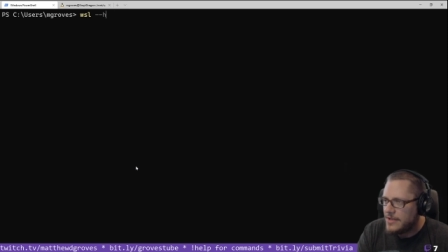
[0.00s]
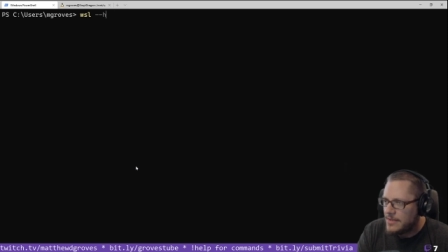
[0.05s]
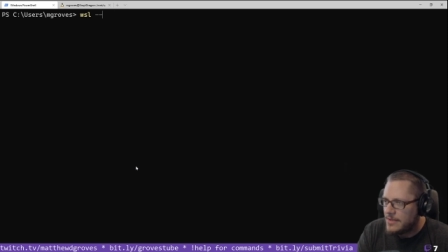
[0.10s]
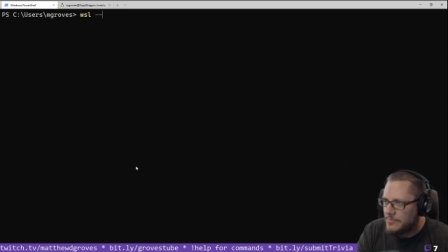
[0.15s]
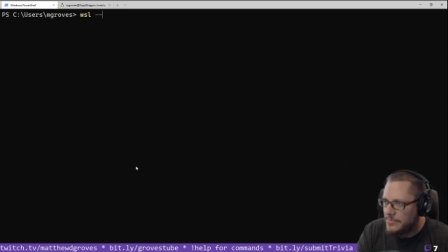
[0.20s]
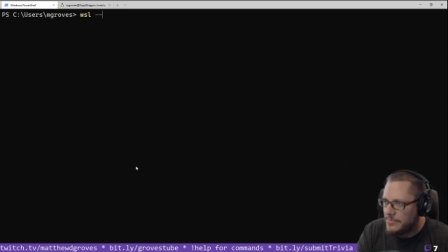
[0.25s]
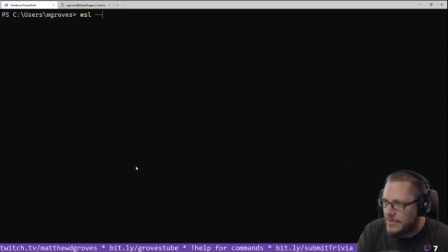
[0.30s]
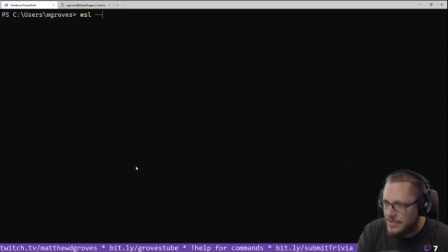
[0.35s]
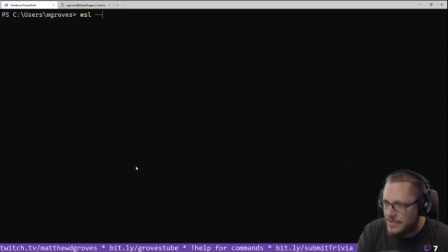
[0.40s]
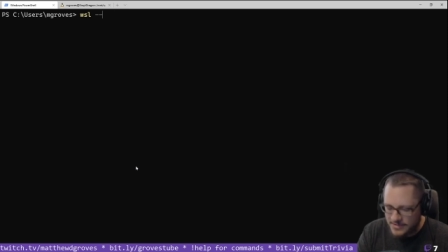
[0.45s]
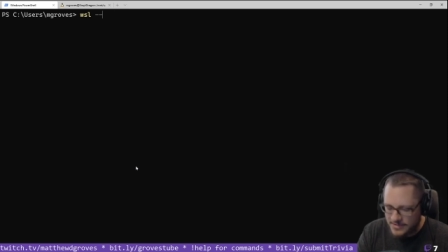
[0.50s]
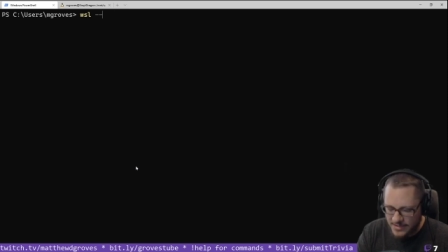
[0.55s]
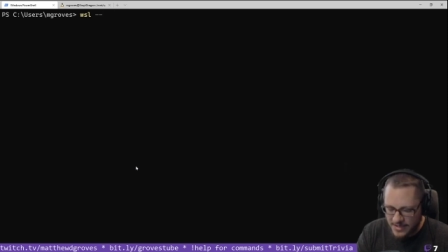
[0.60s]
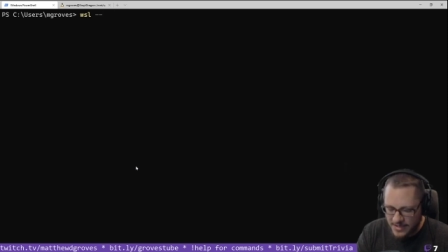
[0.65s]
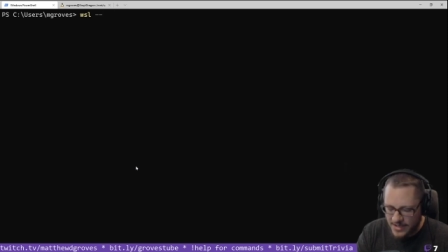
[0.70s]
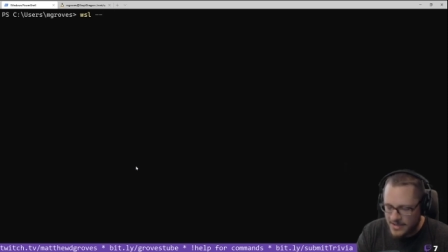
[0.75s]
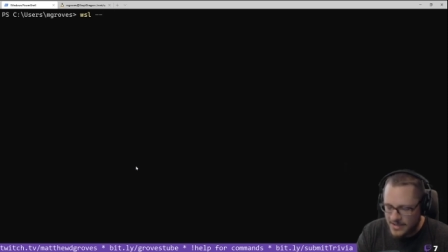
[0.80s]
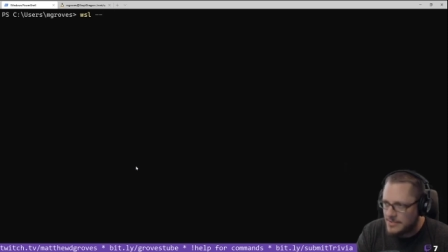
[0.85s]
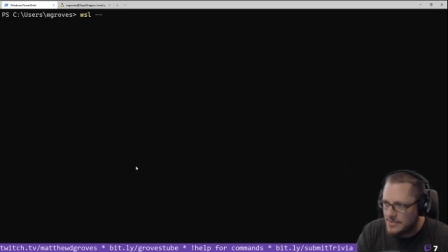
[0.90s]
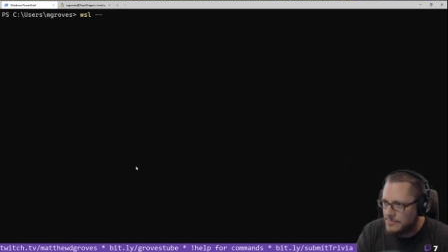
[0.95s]
but
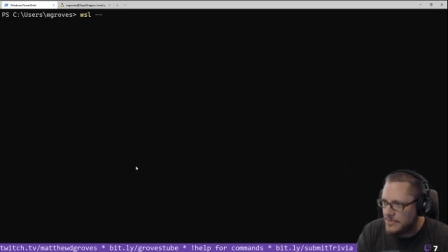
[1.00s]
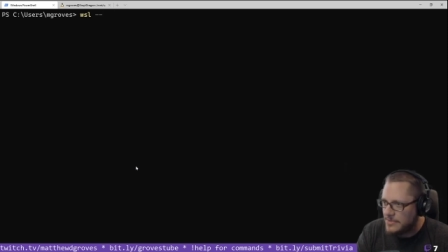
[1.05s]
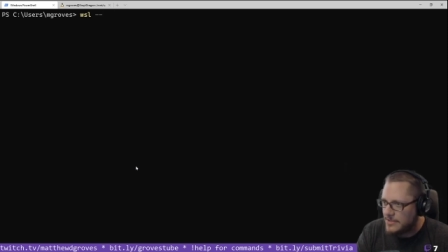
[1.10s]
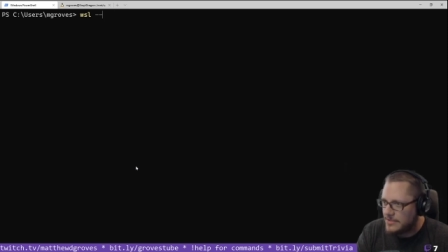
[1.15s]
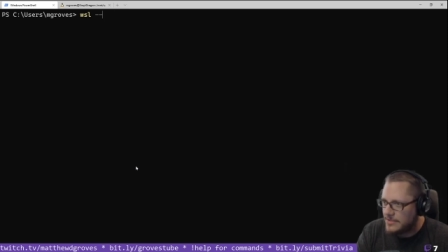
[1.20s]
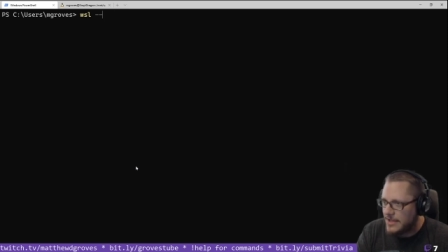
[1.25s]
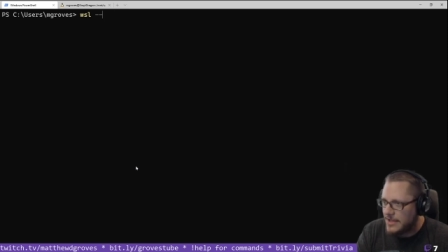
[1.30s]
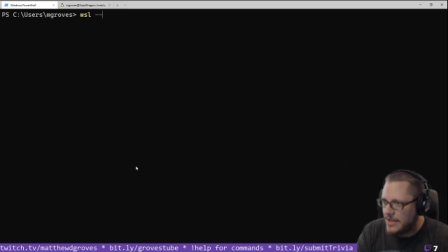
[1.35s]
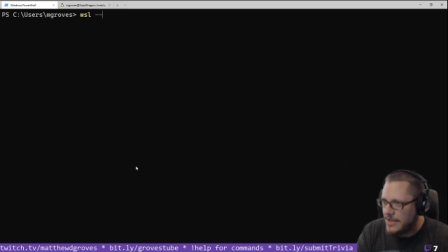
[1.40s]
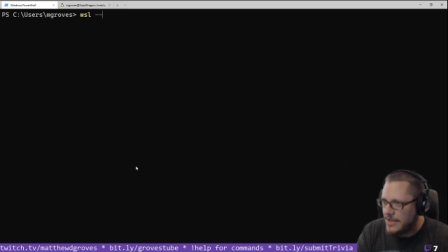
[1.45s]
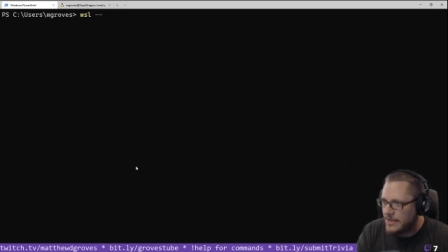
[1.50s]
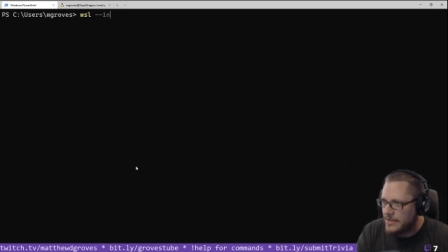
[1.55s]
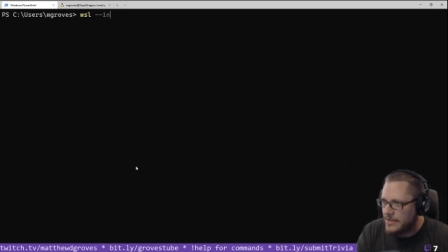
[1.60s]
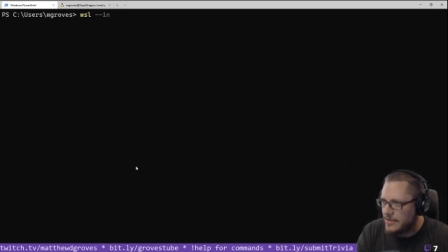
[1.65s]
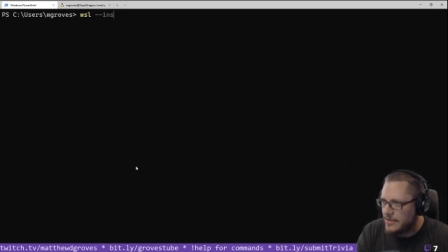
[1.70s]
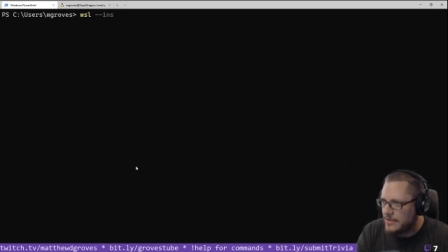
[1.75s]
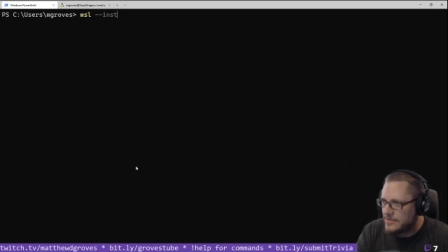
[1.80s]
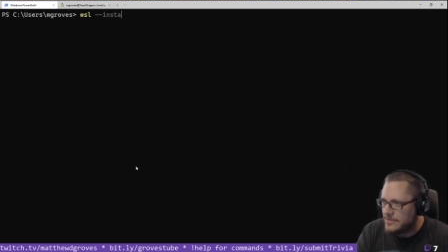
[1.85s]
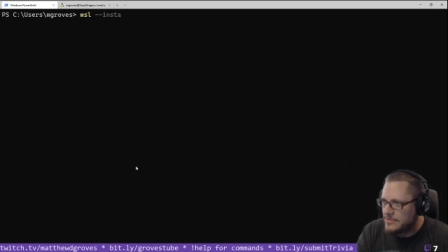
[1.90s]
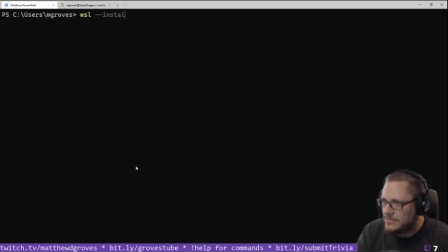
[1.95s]
something like
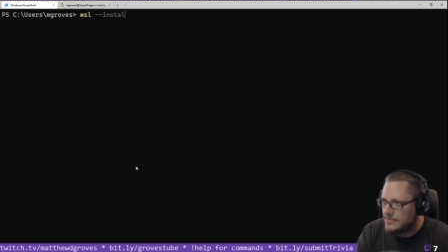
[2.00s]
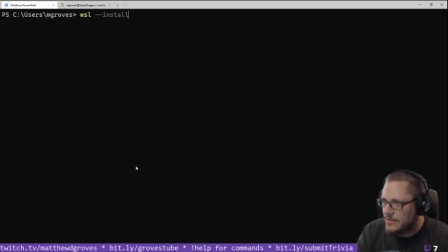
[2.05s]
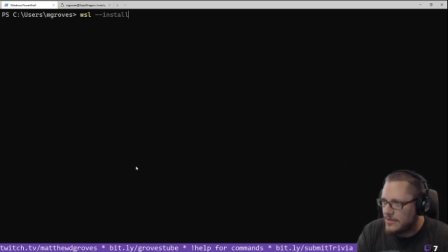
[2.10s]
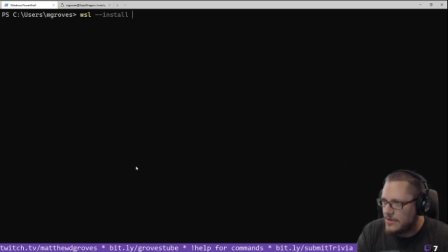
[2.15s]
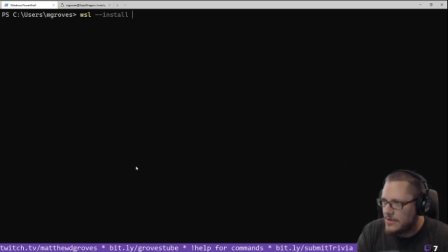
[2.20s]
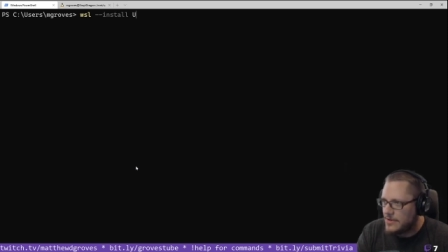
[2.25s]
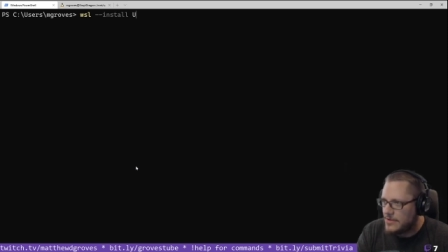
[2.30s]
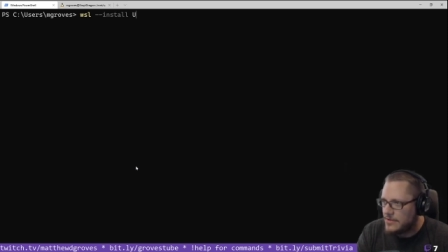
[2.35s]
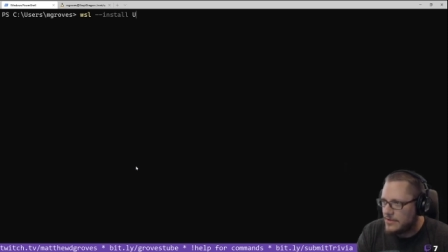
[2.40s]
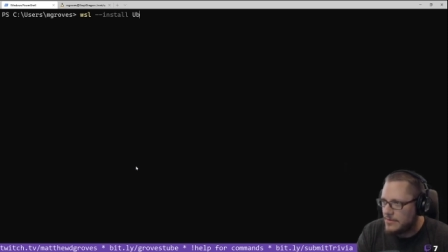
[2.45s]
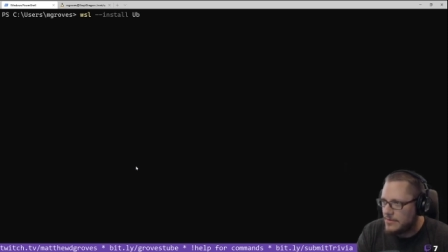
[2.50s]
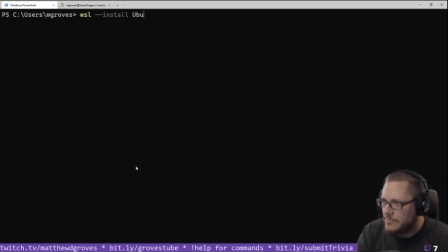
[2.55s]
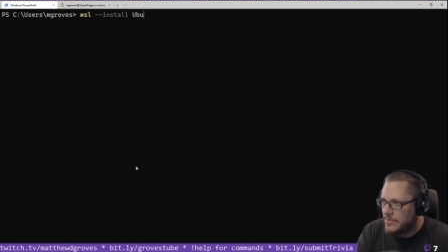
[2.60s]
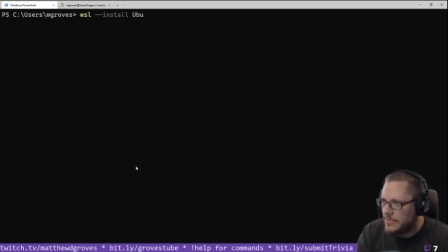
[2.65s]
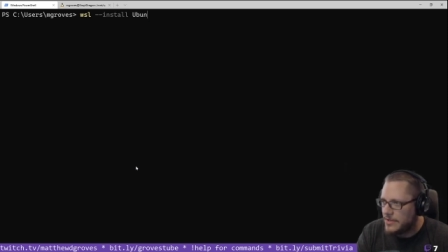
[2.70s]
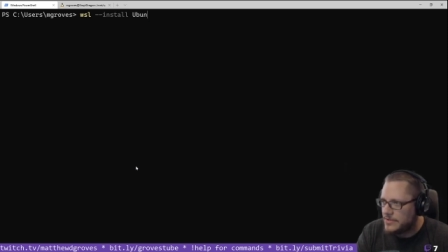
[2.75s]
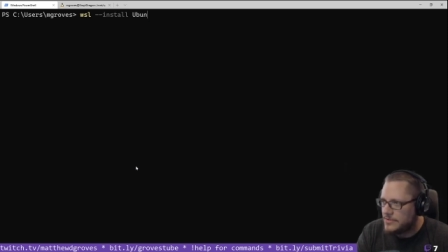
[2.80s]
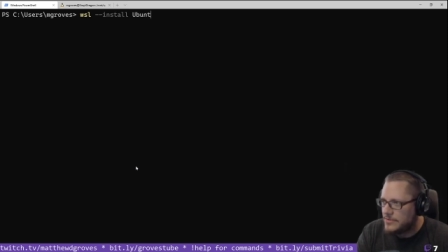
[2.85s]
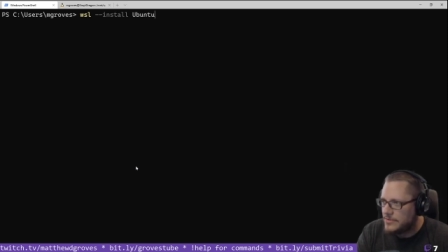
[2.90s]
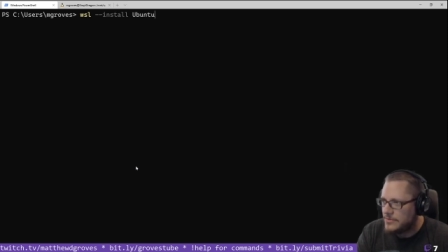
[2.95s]
install
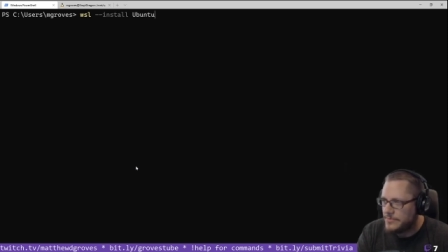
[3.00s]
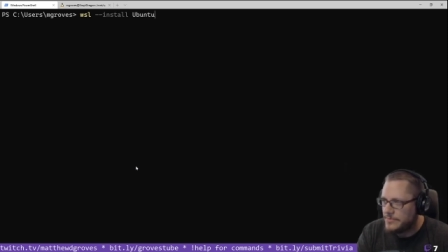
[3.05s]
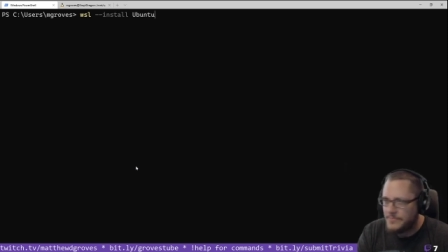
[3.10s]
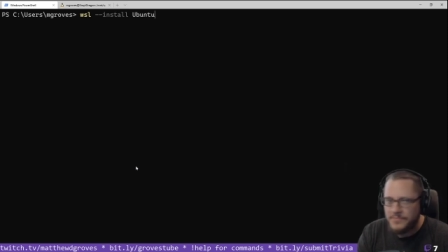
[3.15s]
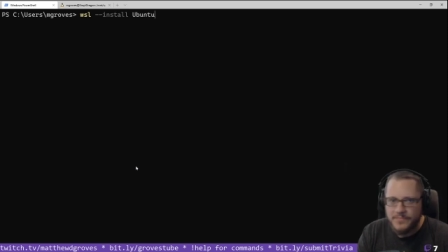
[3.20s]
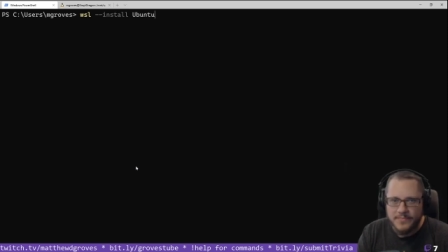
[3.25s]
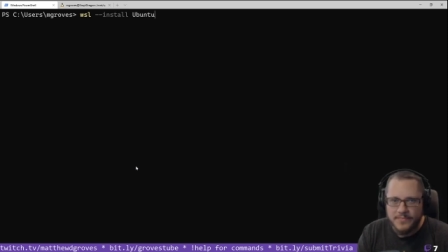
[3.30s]
Ubuntu.